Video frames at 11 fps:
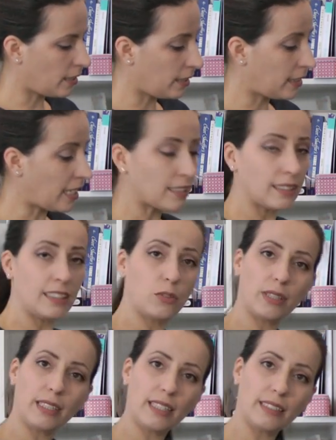this
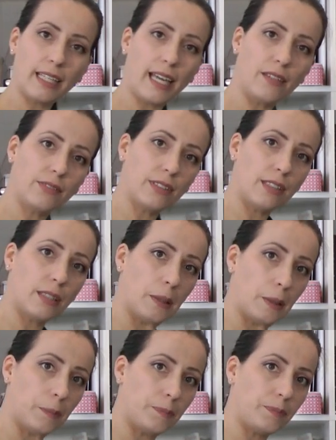one doesn't have
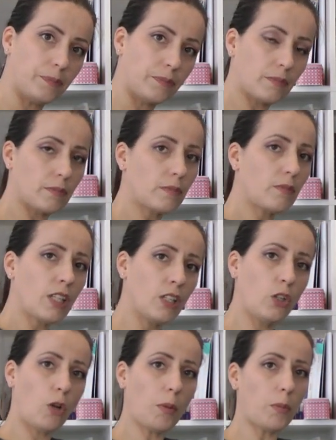
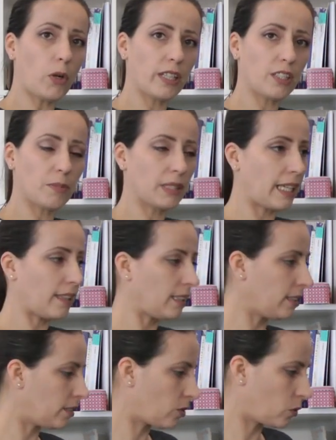normal pockets, but I
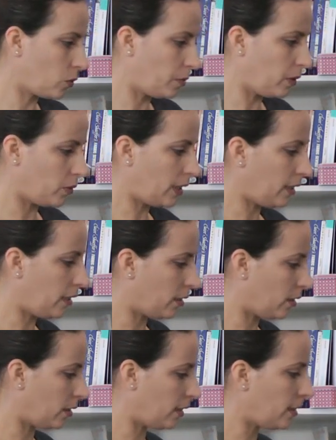think it could be really
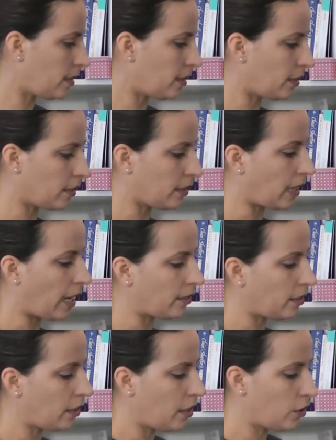easier done
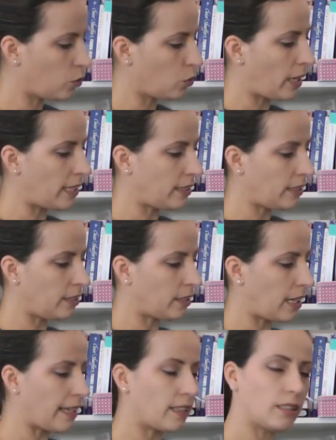to add here
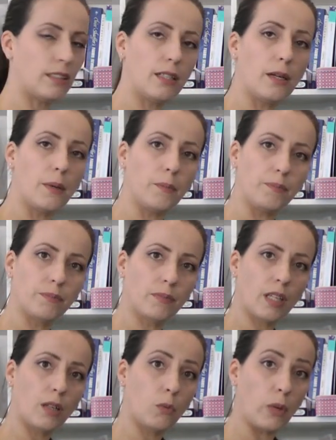like a
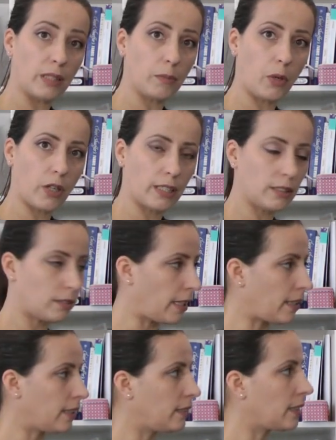welt pocket. I
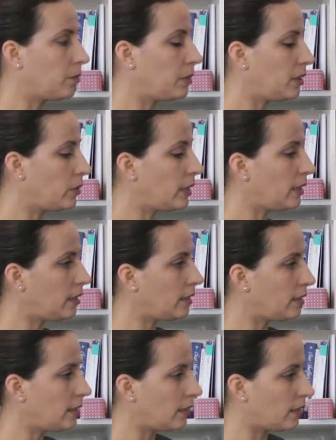think it can be really
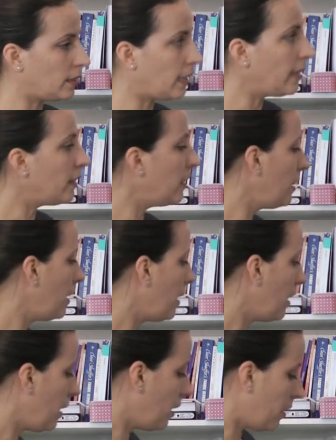easy done.
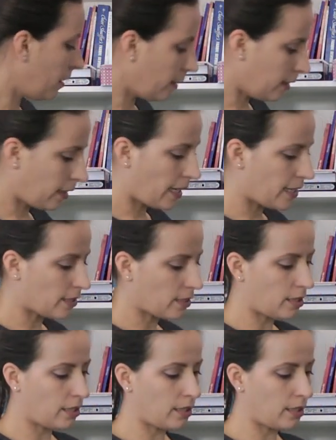It has